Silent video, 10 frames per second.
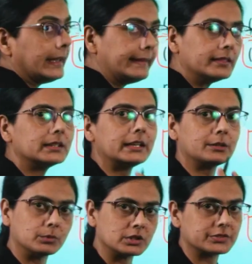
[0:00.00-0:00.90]
in the
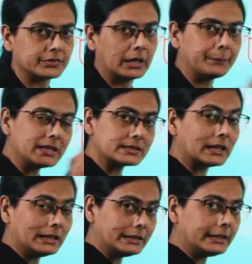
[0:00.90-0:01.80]
atmosphere, means
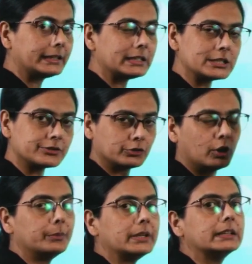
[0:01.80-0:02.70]
a layer is
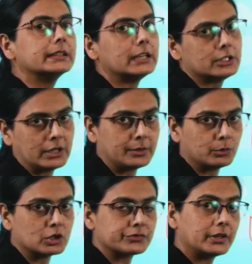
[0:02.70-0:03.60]
formed in the
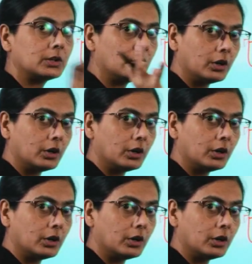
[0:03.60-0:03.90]
atmosphere